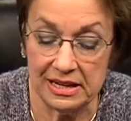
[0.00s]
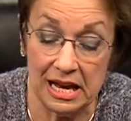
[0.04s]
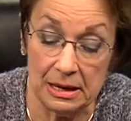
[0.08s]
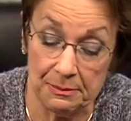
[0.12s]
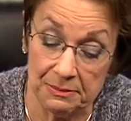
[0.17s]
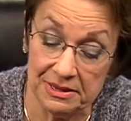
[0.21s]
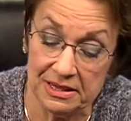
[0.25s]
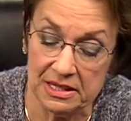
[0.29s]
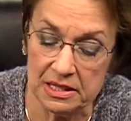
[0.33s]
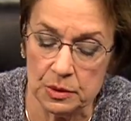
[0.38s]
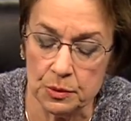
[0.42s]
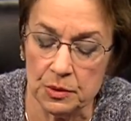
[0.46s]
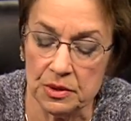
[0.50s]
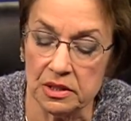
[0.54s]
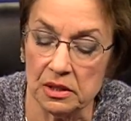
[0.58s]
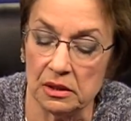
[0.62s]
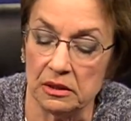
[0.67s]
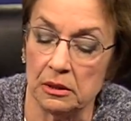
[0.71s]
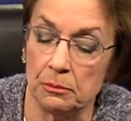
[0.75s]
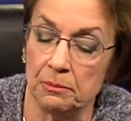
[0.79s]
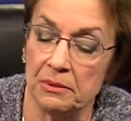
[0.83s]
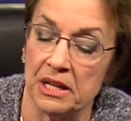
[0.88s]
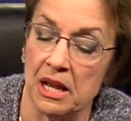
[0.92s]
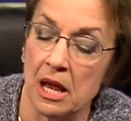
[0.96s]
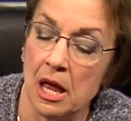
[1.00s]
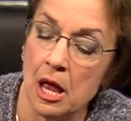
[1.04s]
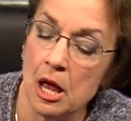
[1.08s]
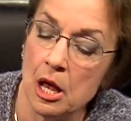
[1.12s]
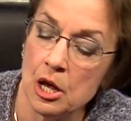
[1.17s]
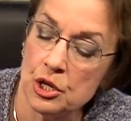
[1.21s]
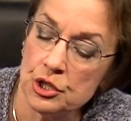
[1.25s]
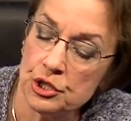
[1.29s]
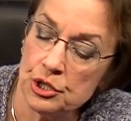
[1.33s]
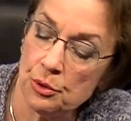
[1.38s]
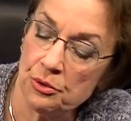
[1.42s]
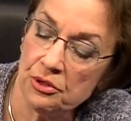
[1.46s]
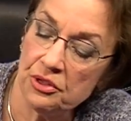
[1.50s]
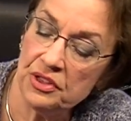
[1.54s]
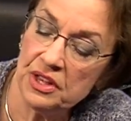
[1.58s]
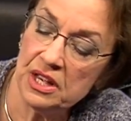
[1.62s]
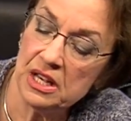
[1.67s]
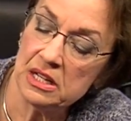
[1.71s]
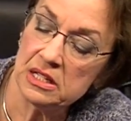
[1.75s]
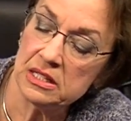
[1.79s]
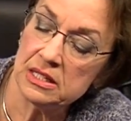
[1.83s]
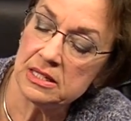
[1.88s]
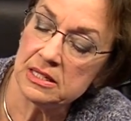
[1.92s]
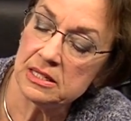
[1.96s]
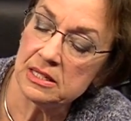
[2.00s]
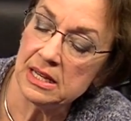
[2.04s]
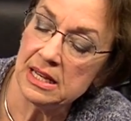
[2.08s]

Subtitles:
But this was a little bit, so this